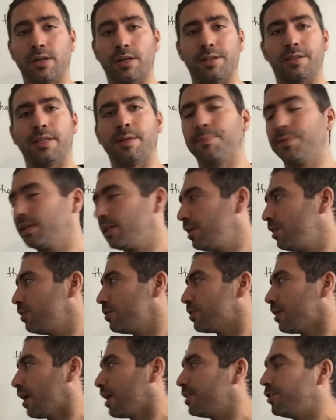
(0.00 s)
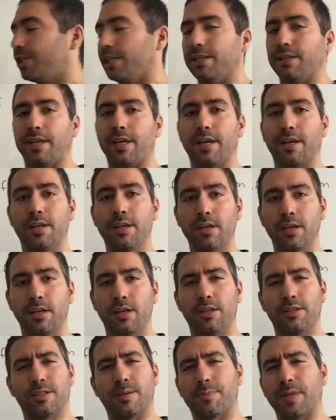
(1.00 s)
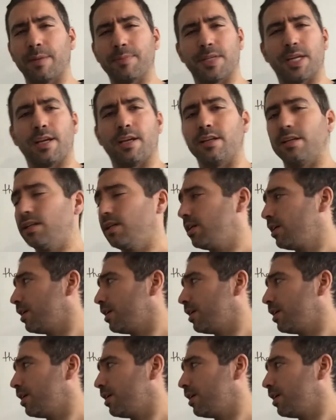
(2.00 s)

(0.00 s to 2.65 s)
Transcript: Typically use I, J, and K, sometimes N,